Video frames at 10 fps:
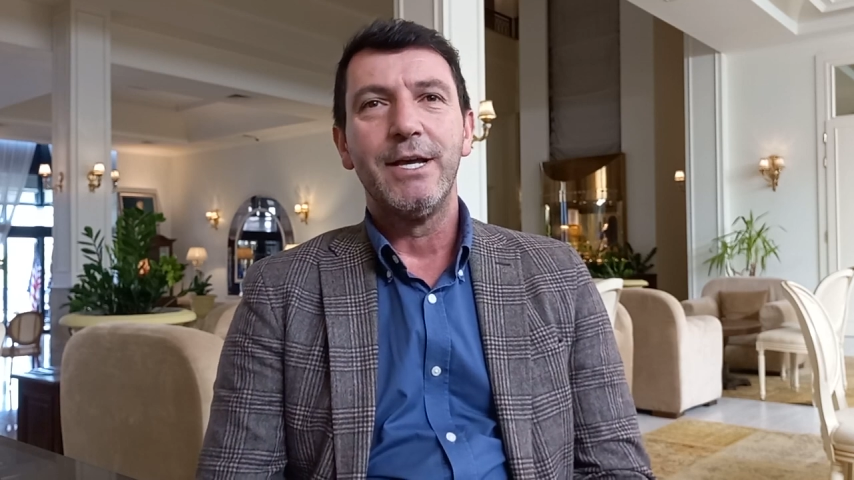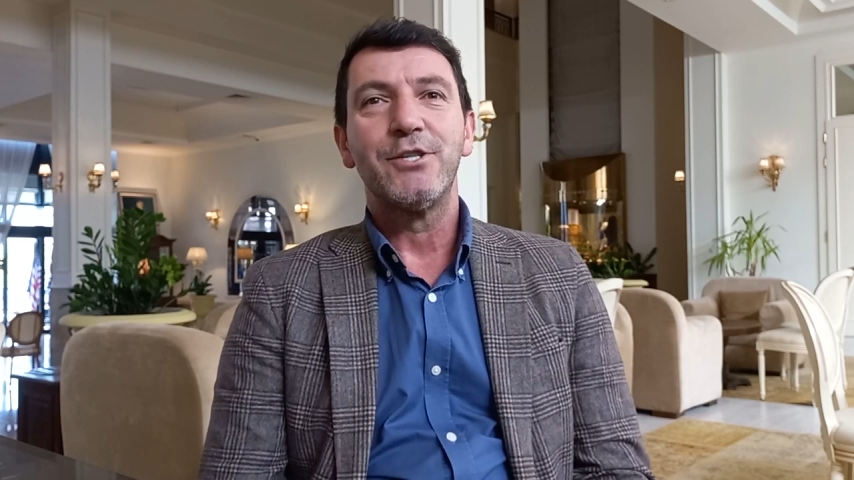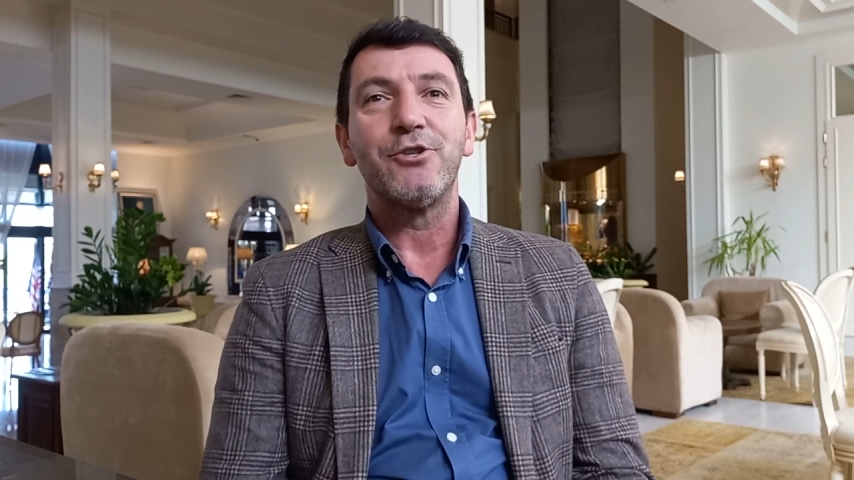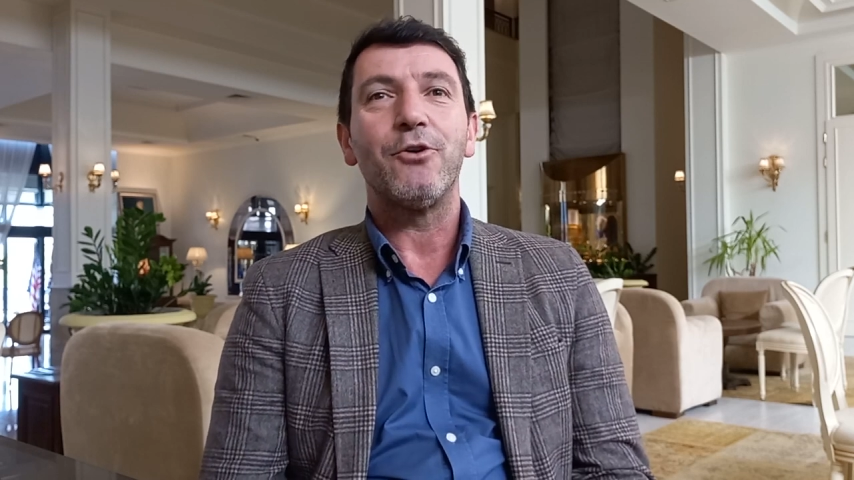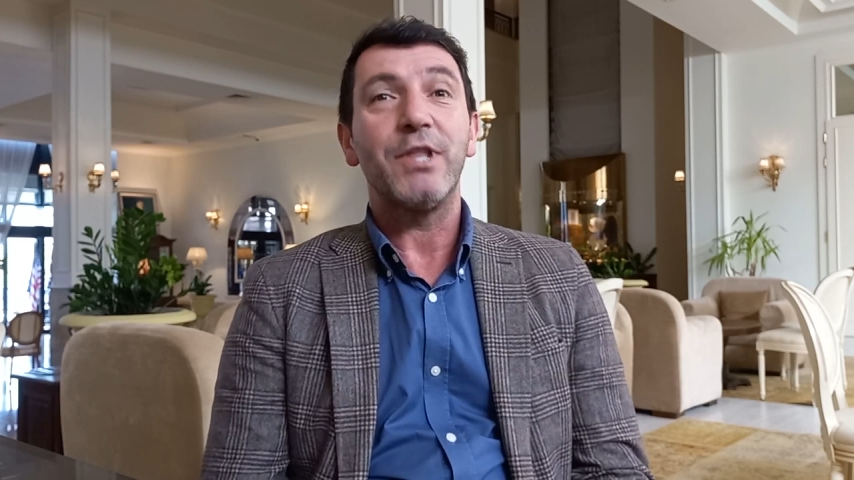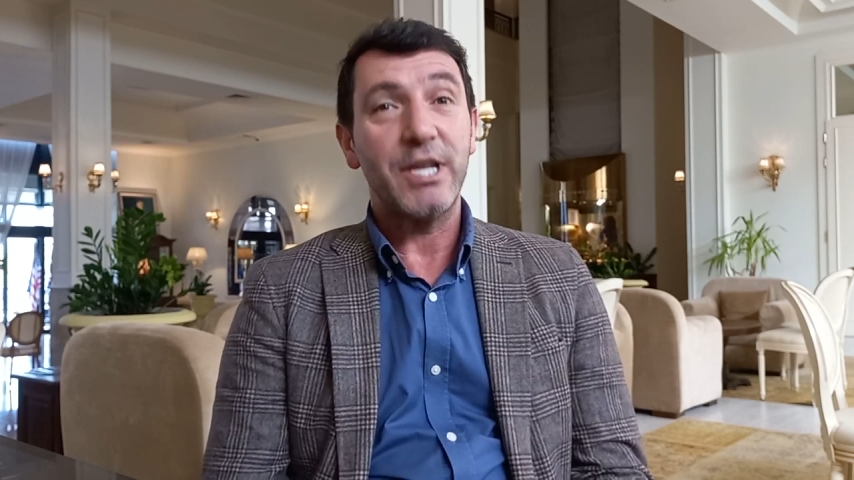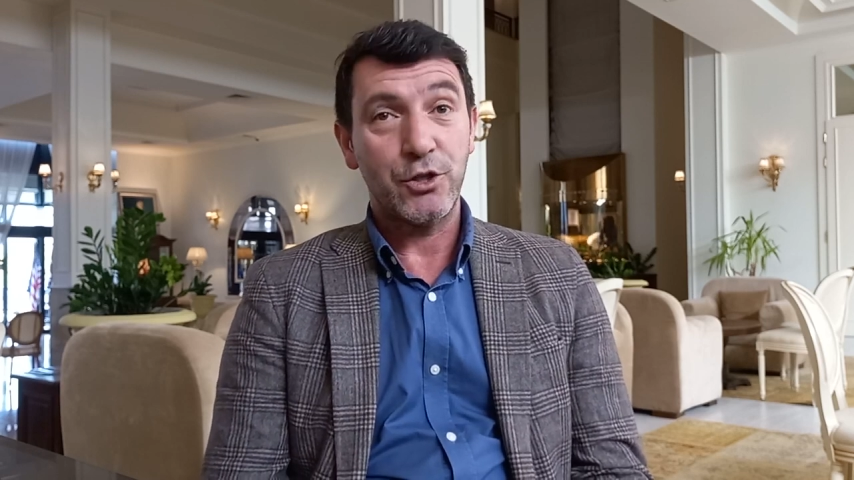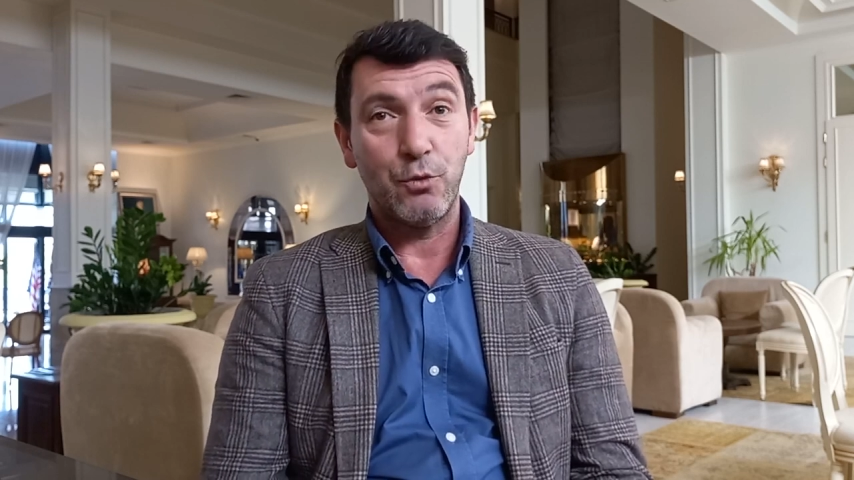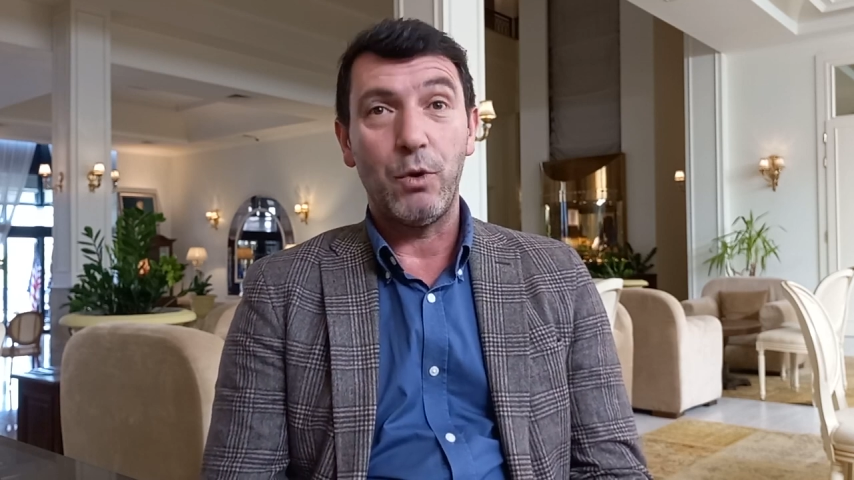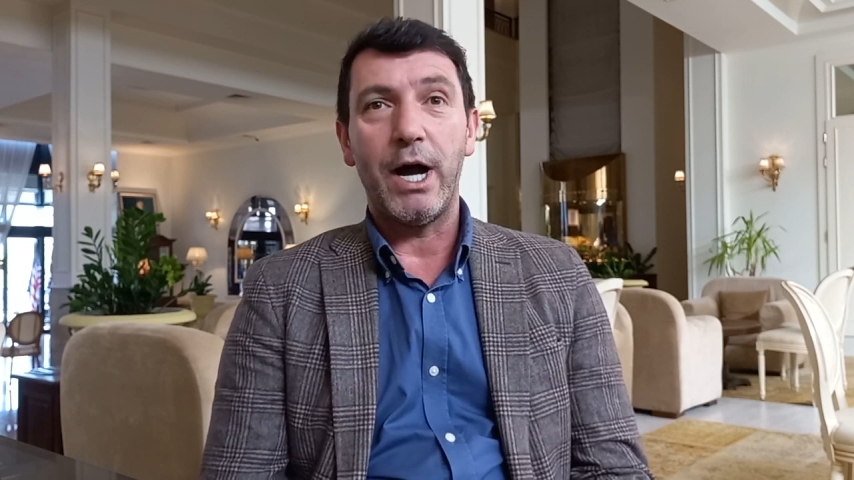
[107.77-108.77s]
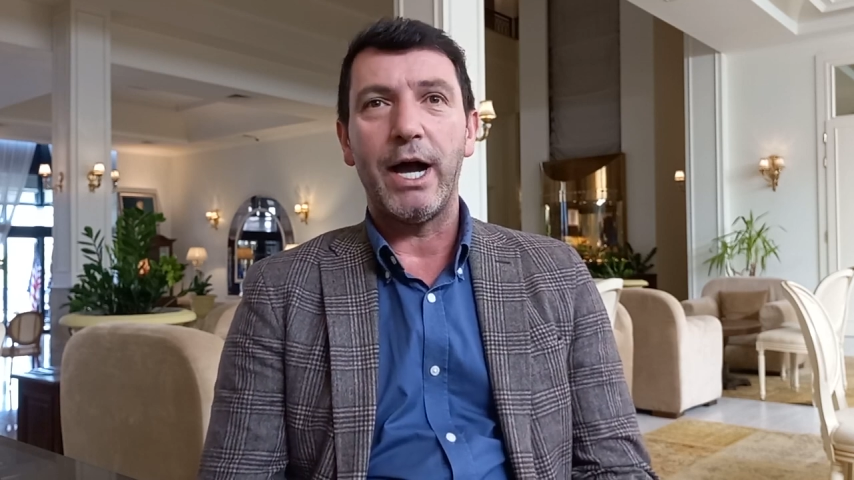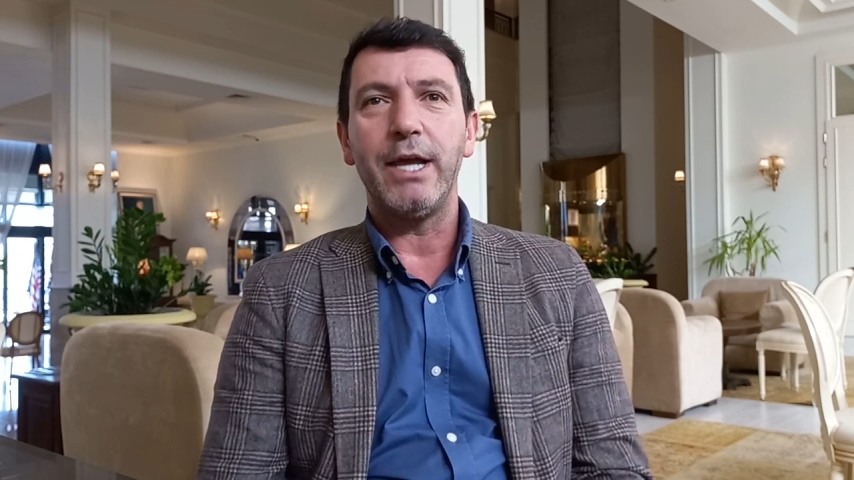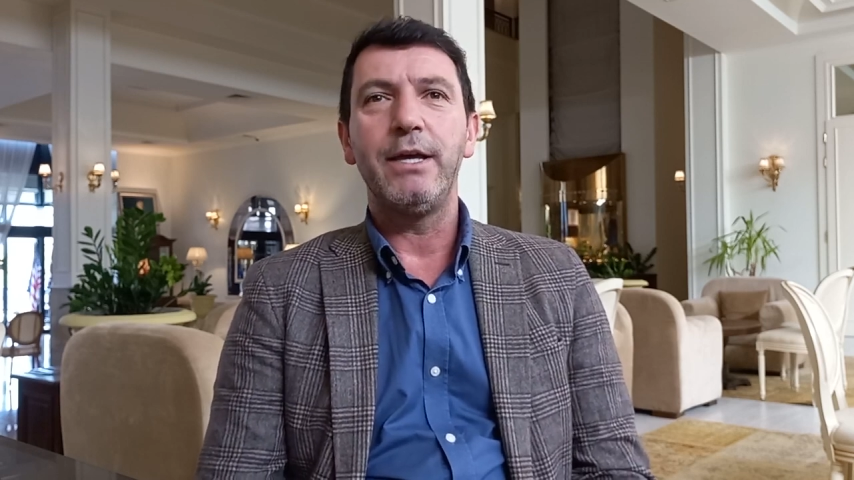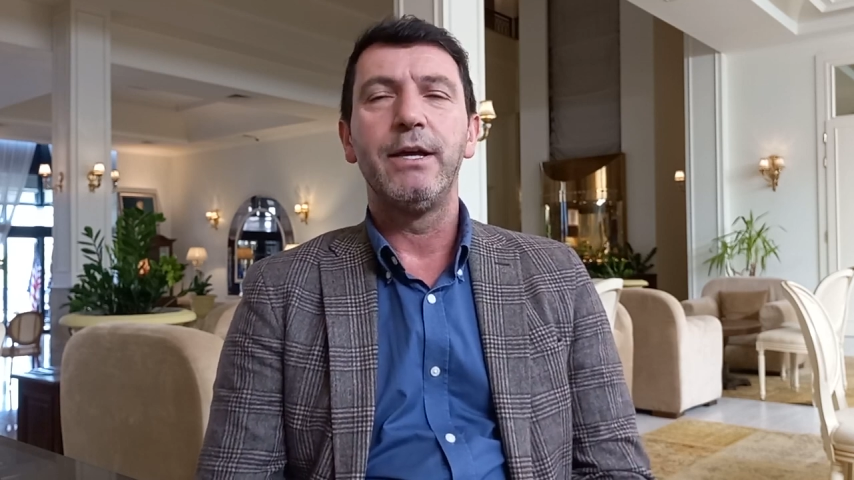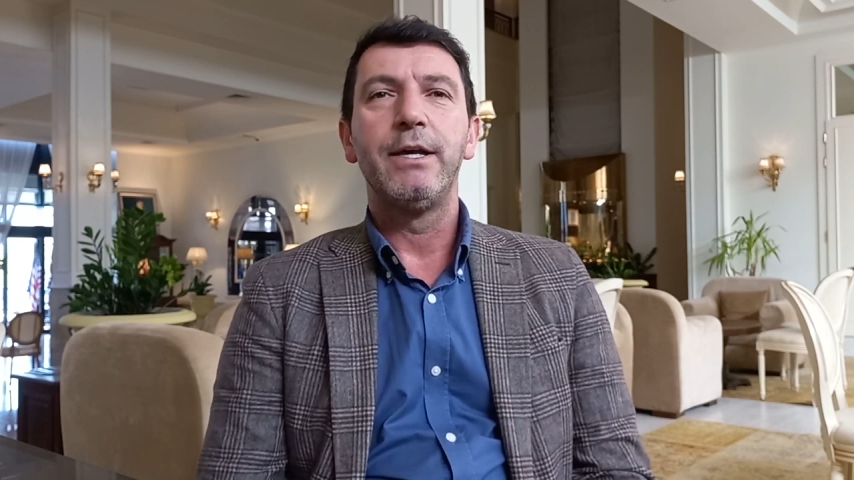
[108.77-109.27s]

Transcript: So that's why,